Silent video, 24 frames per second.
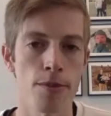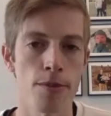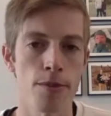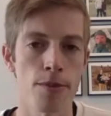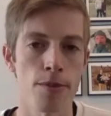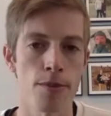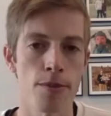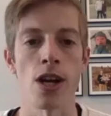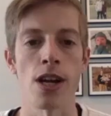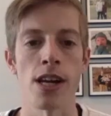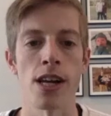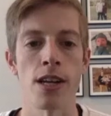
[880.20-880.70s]

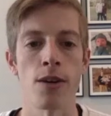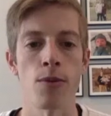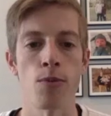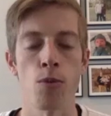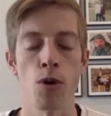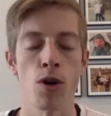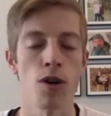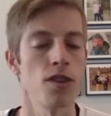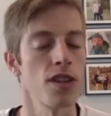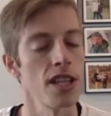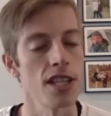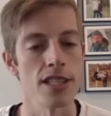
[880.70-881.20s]
try to
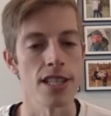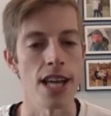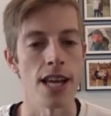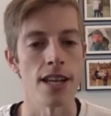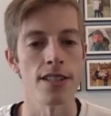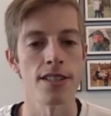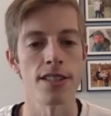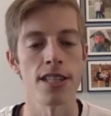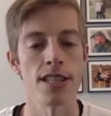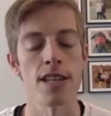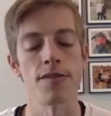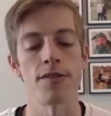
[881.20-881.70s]
work things out
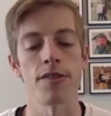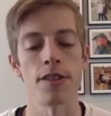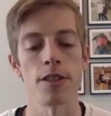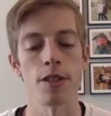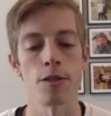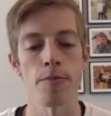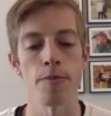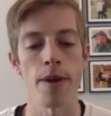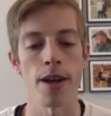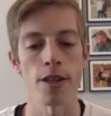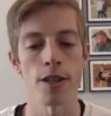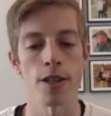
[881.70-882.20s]
as safely as
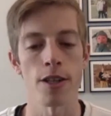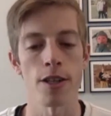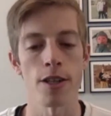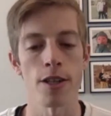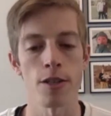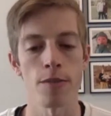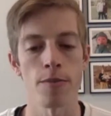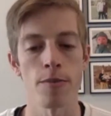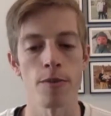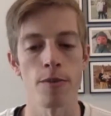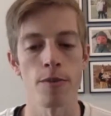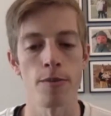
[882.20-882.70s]

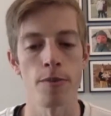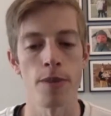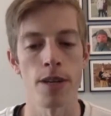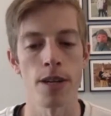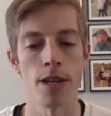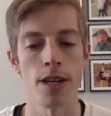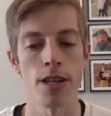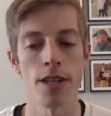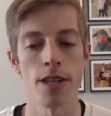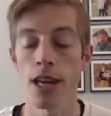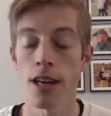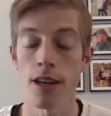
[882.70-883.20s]
possible.
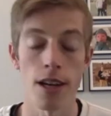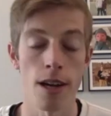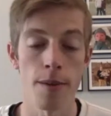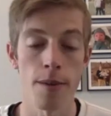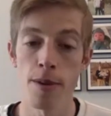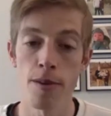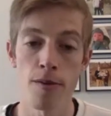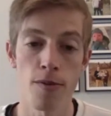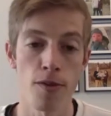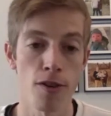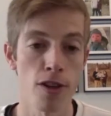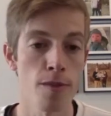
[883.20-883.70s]

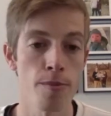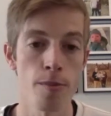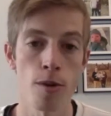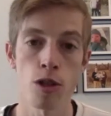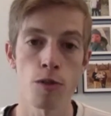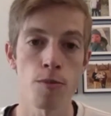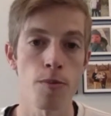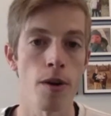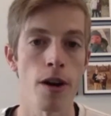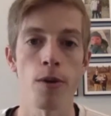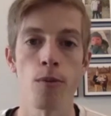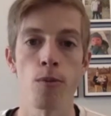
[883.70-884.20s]
But for the
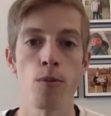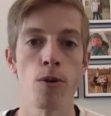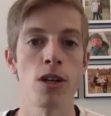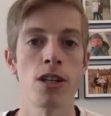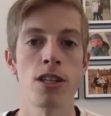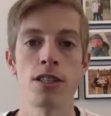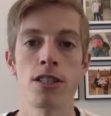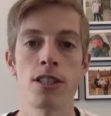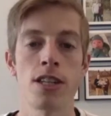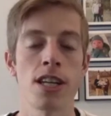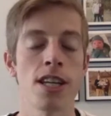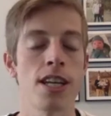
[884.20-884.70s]
most part,
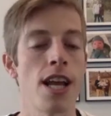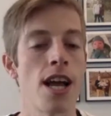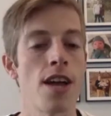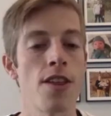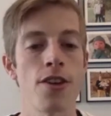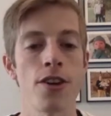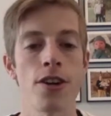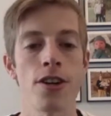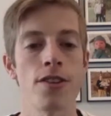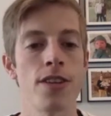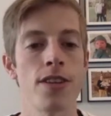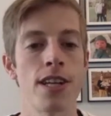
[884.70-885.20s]
we're
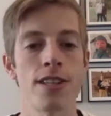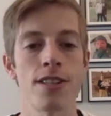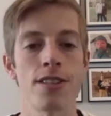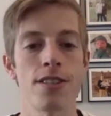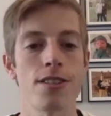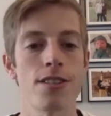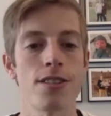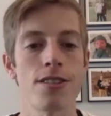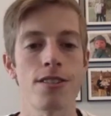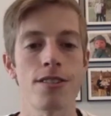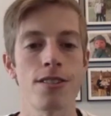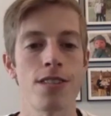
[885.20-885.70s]
together, and
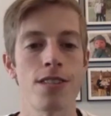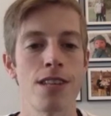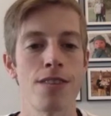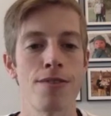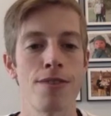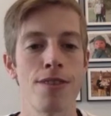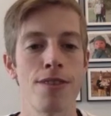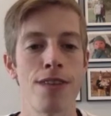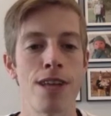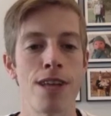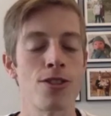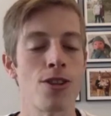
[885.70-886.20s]

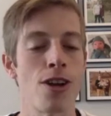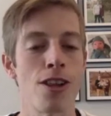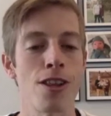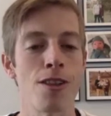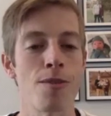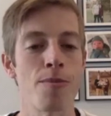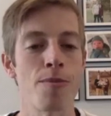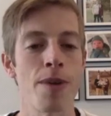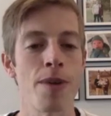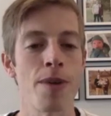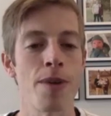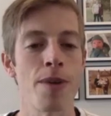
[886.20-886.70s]
that's
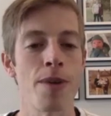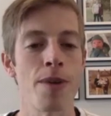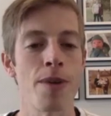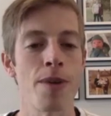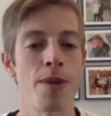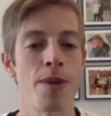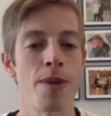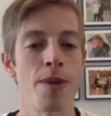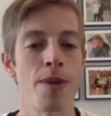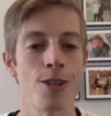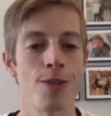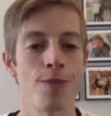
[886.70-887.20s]
all that
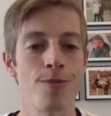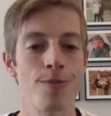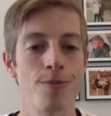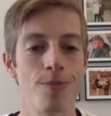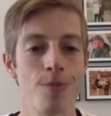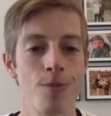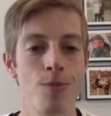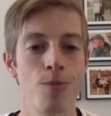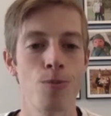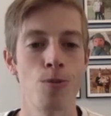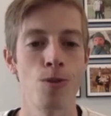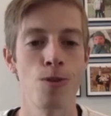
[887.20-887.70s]
matters. So
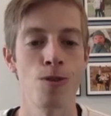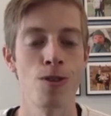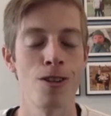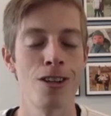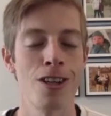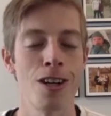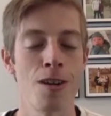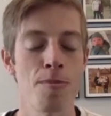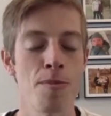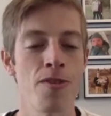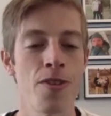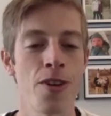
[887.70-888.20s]
we're
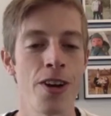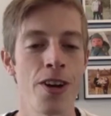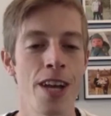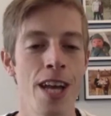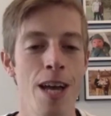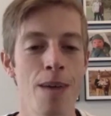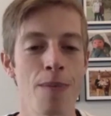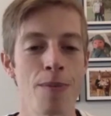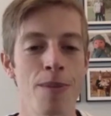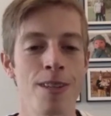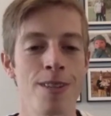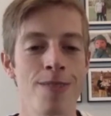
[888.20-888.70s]
going to be very
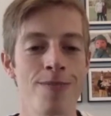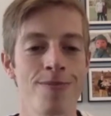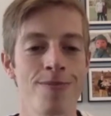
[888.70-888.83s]
happy.